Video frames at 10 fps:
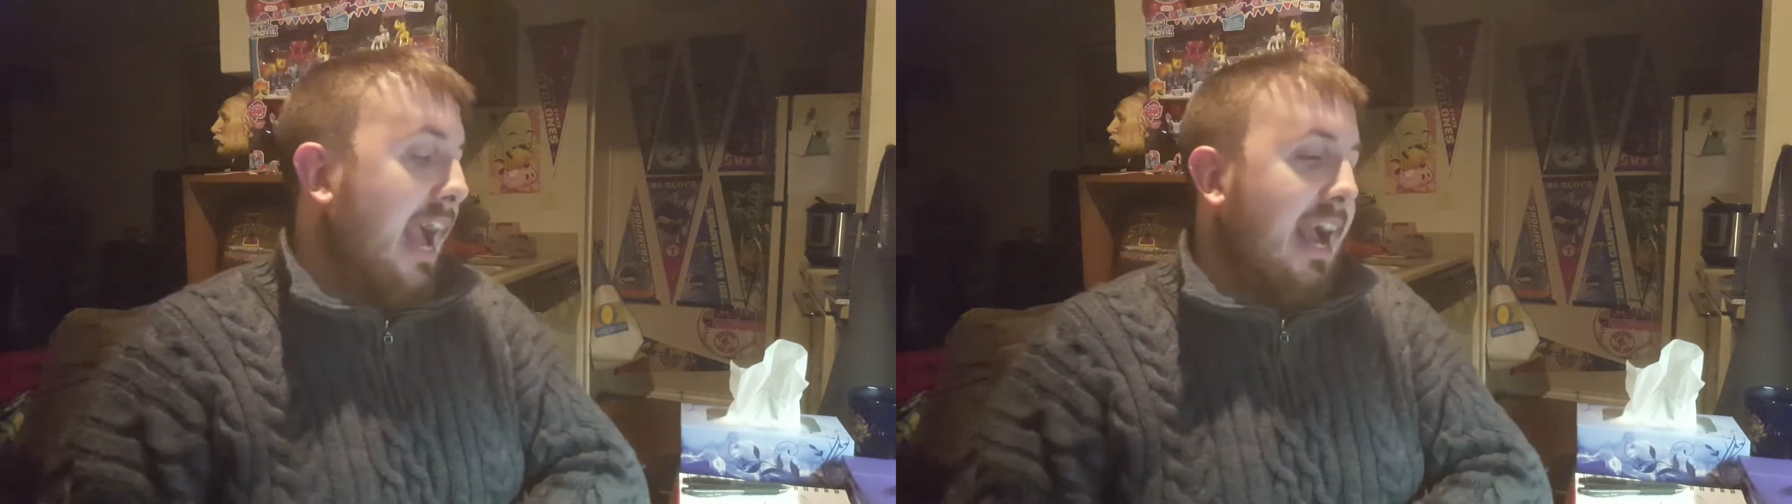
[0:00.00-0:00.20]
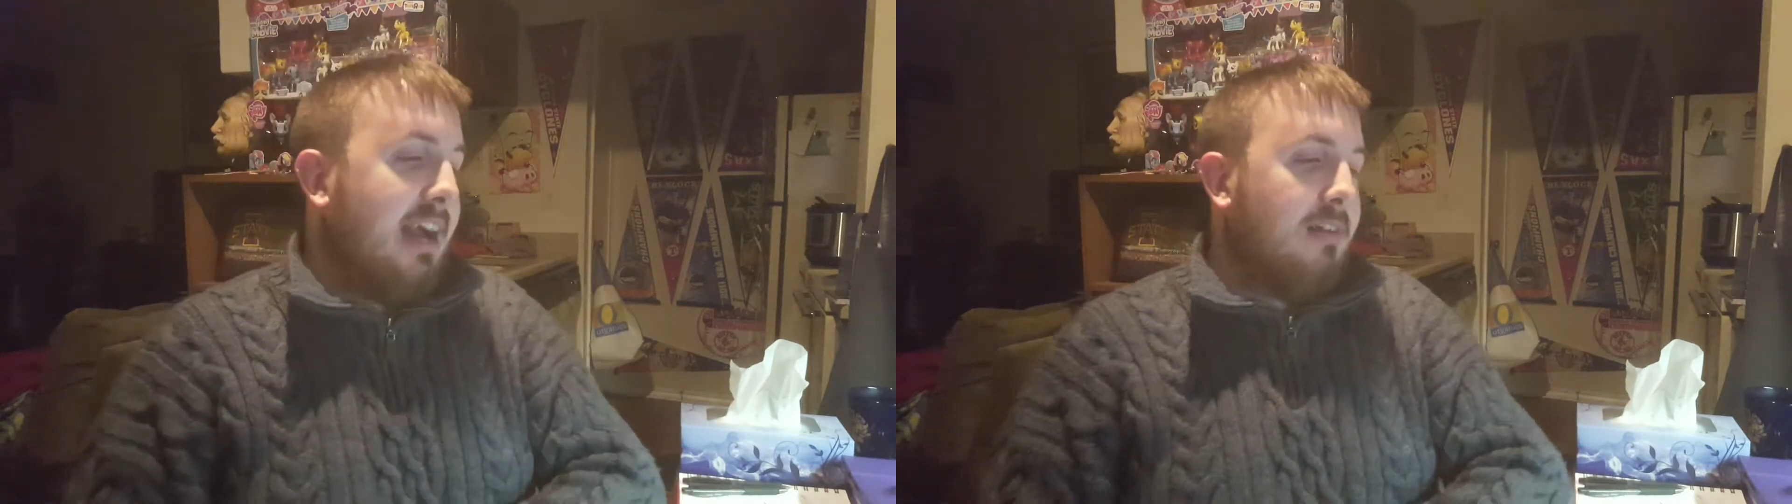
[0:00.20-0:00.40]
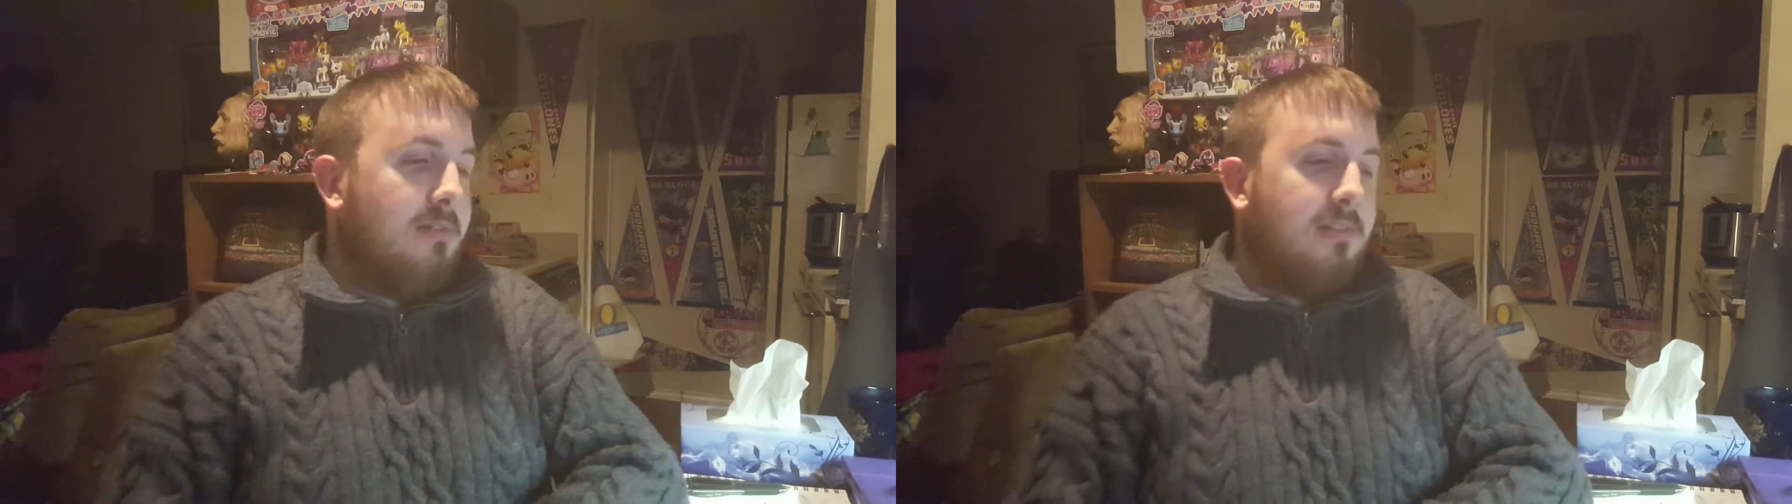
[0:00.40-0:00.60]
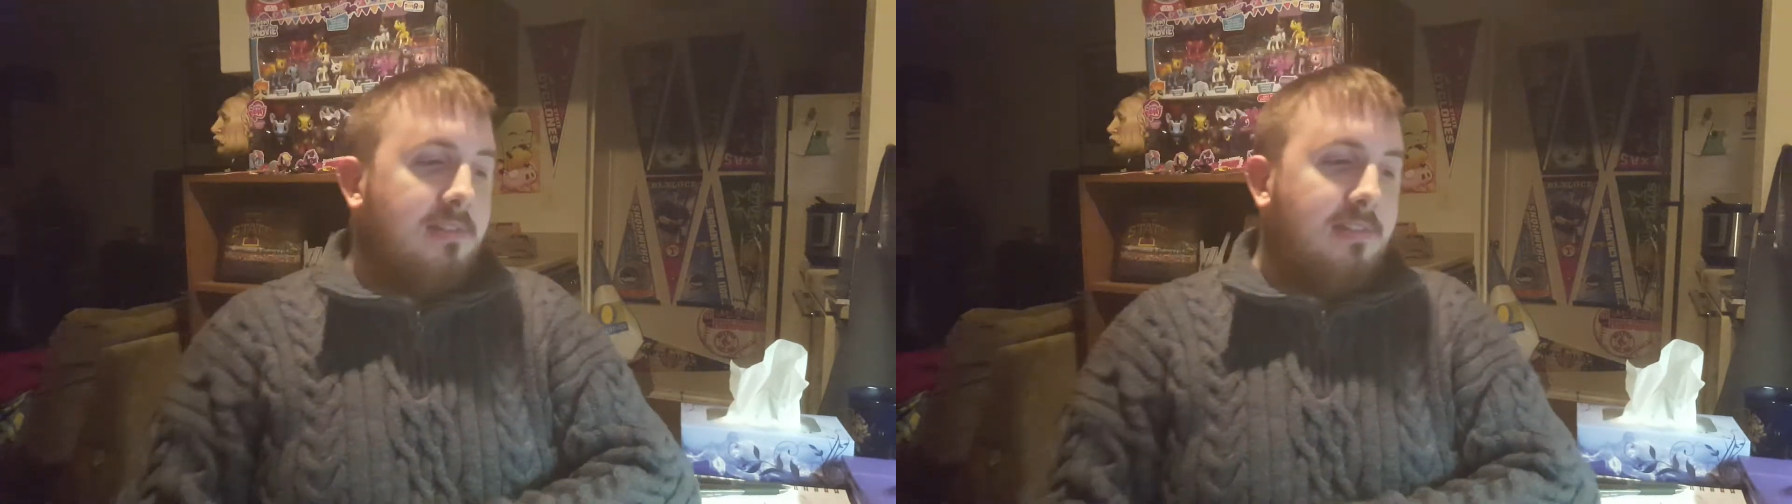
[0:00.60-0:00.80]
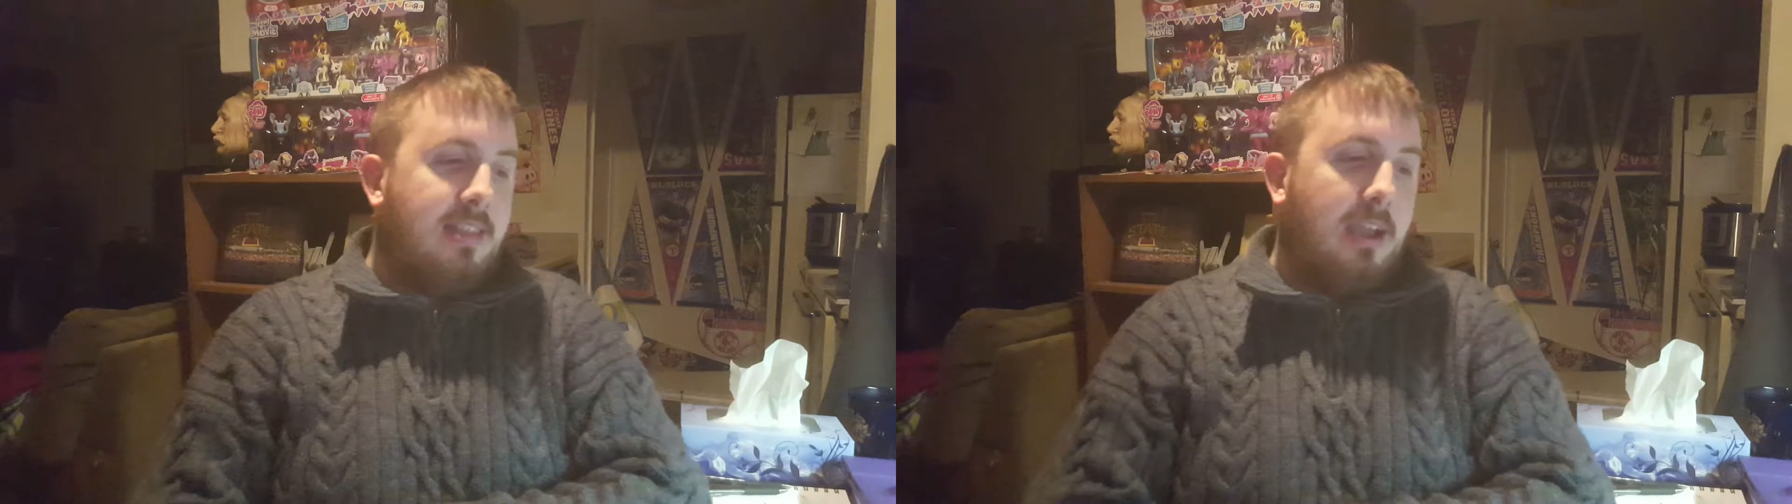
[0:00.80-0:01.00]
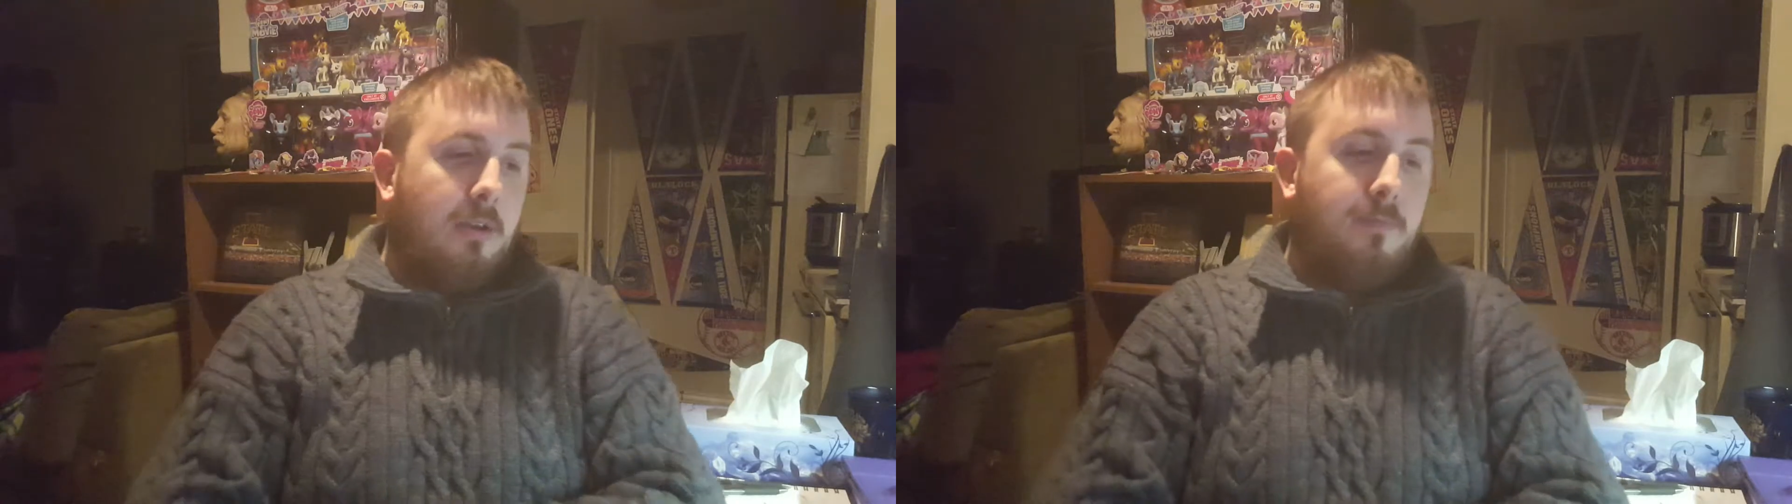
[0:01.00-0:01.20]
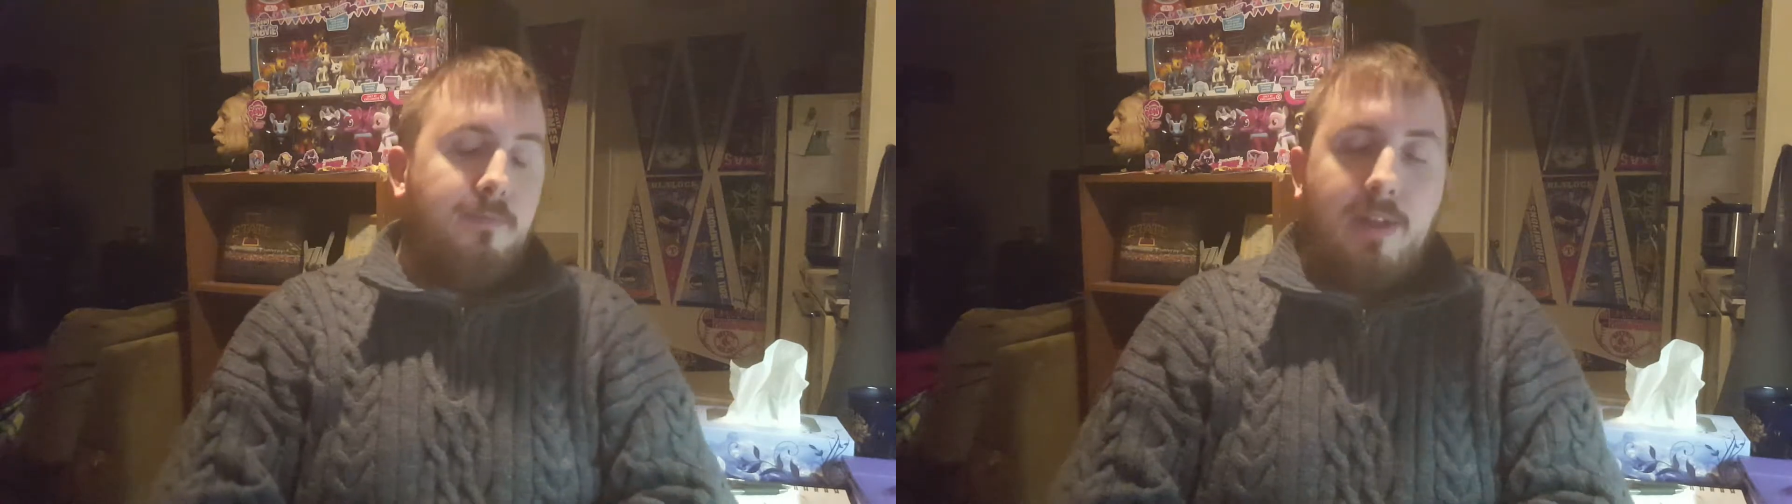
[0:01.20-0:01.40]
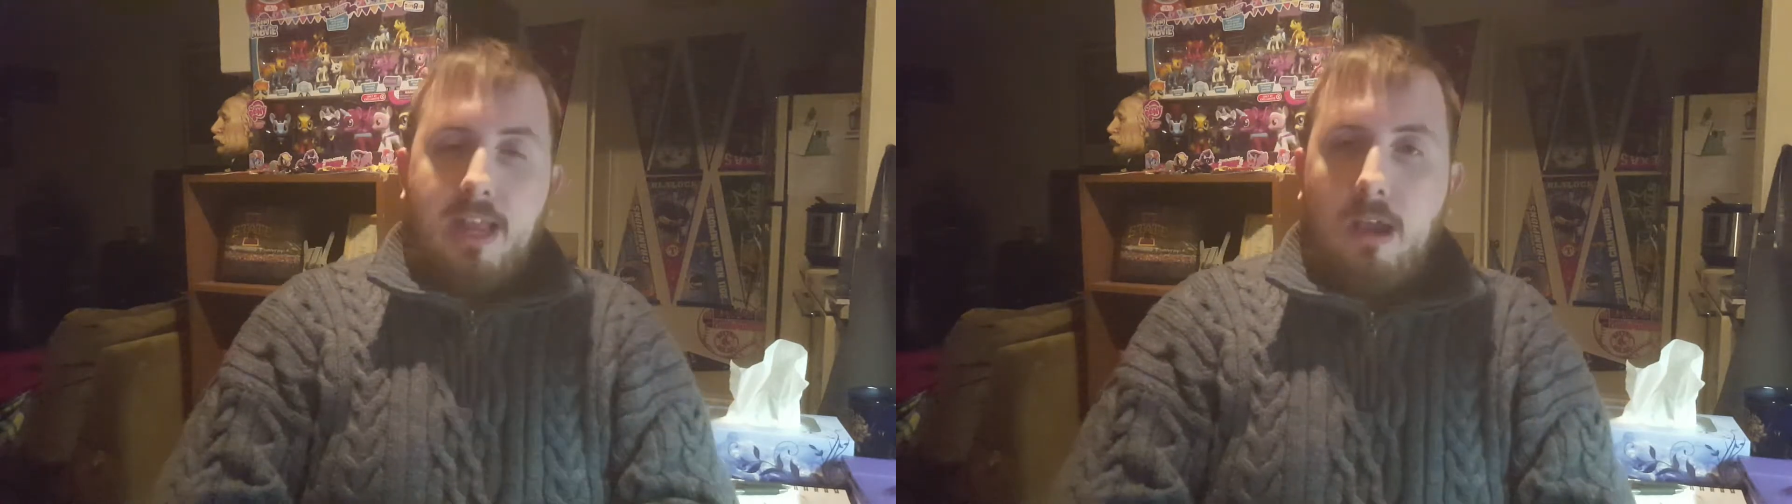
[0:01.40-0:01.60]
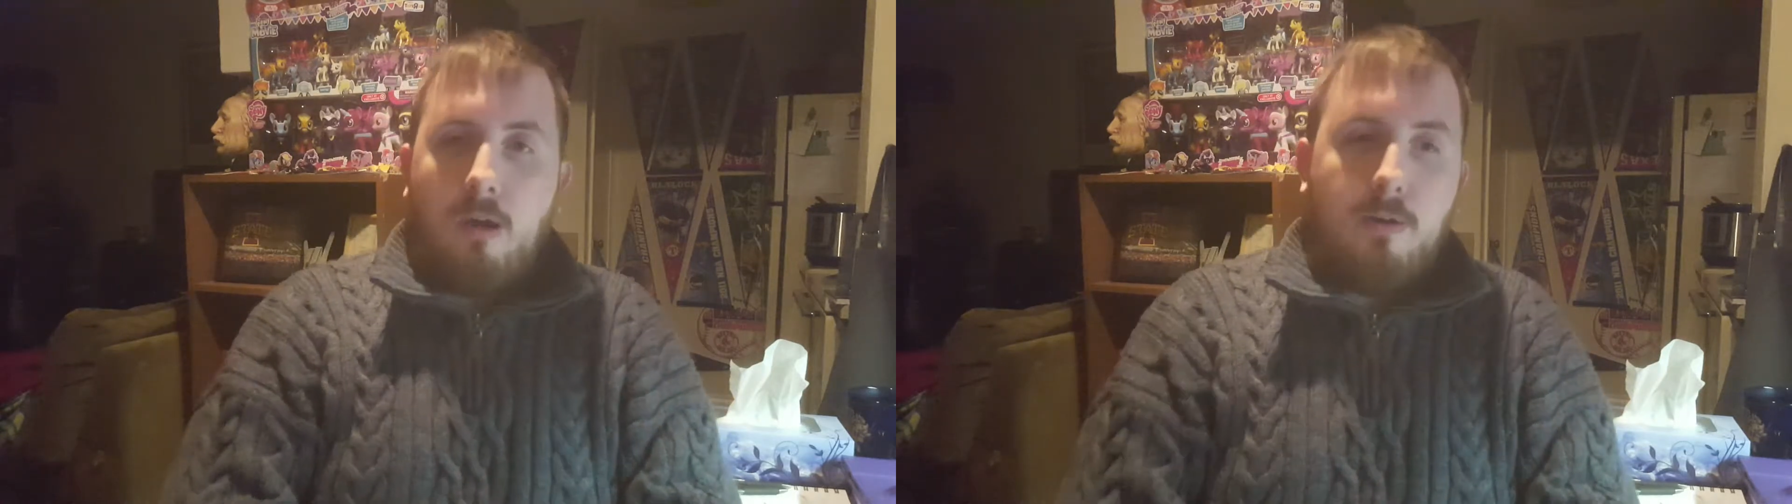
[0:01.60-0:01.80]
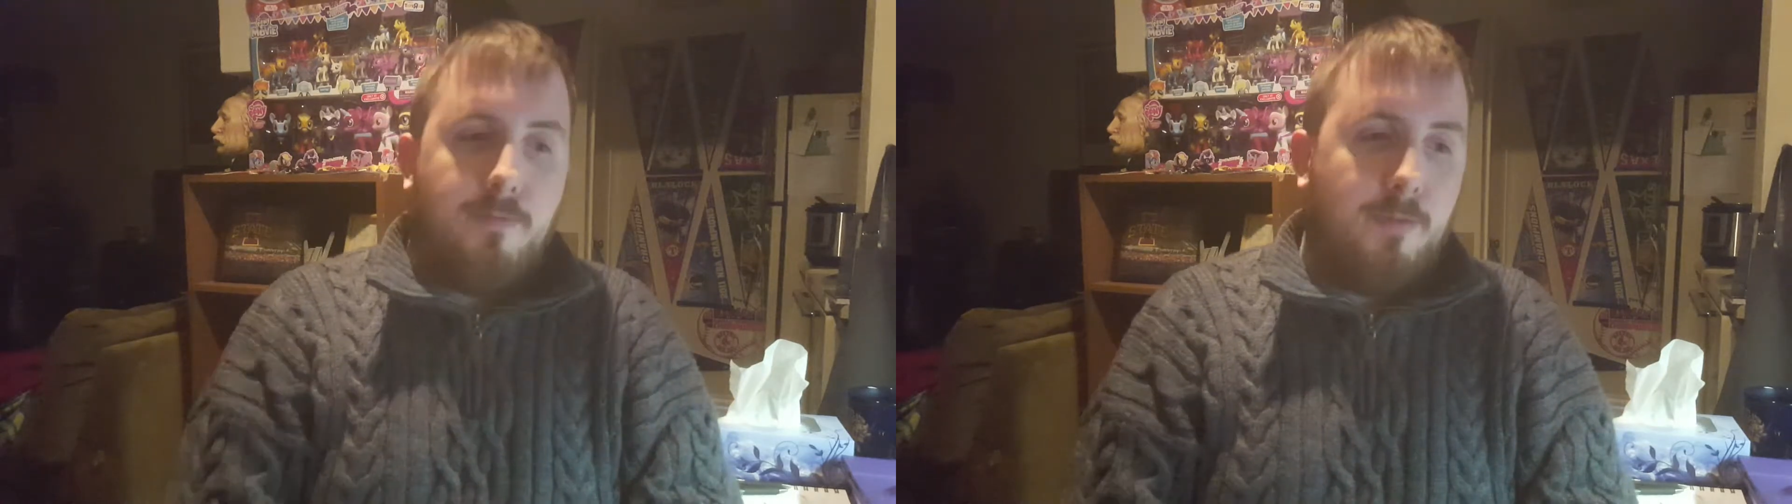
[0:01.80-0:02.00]
as their
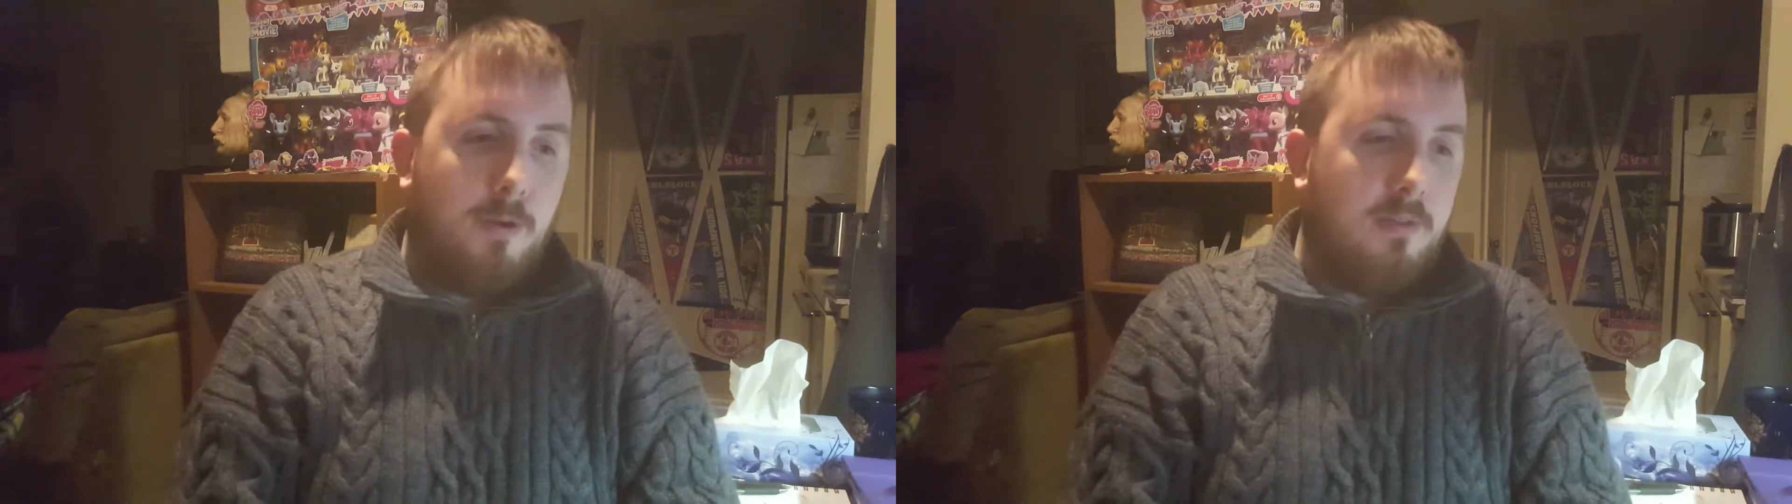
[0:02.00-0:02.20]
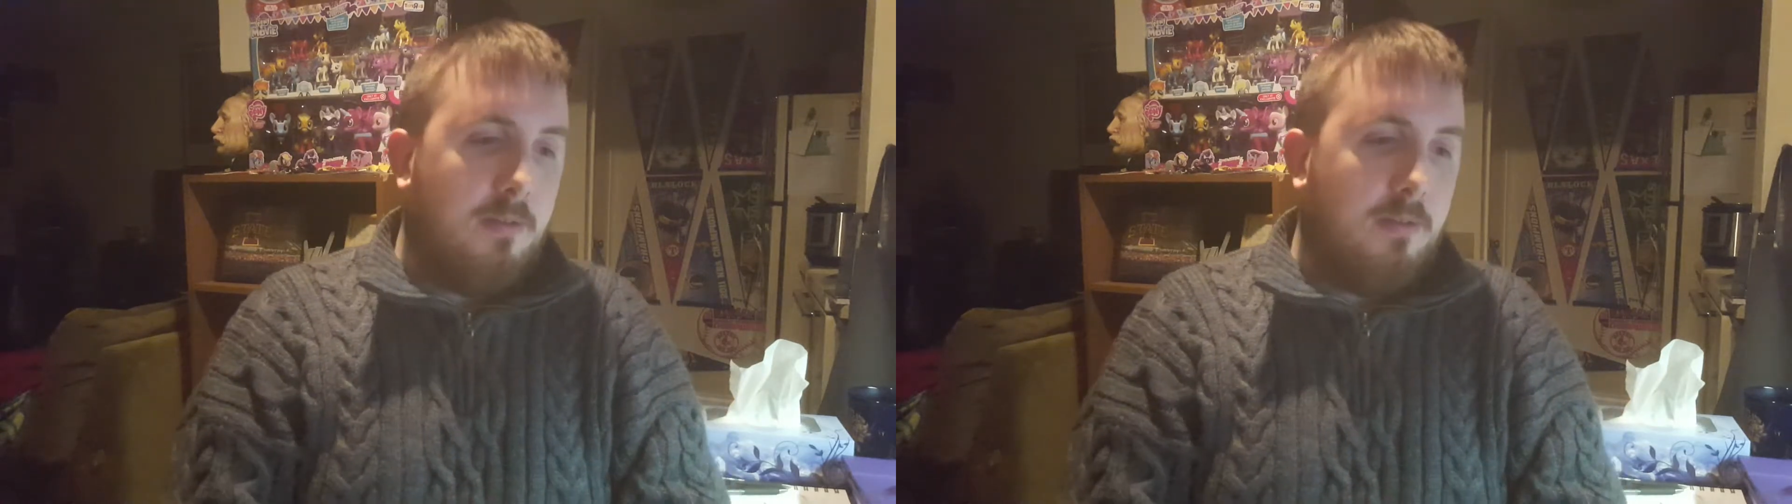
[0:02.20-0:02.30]
videographer,